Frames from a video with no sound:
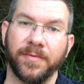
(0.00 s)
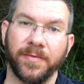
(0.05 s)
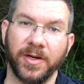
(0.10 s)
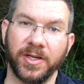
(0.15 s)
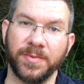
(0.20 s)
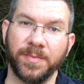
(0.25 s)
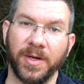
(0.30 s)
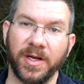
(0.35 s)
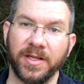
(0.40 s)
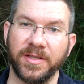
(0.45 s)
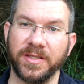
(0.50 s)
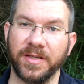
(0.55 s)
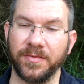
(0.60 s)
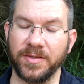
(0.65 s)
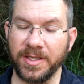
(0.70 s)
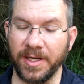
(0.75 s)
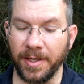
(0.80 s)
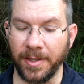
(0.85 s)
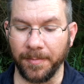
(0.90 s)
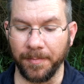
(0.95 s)
fresh pods
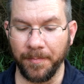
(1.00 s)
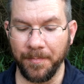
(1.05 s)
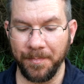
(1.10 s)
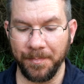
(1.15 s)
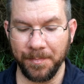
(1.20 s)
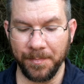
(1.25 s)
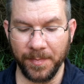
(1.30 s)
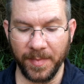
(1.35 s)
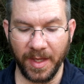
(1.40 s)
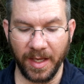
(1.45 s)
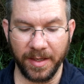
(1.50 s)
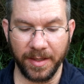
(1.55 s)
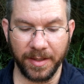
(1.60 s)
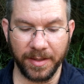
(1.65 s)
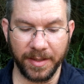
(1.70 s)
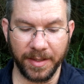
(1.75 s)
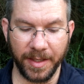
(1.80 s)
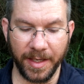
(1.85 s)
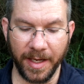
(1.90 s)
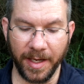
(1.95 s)
every time.
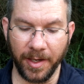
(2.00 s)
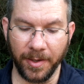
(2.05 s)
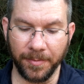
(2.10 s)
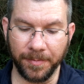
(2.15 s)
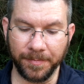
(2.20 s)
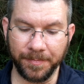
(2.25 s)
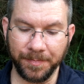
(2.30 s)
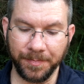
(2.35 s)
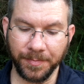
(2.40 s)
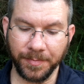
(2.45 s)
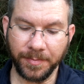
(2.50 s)
Now,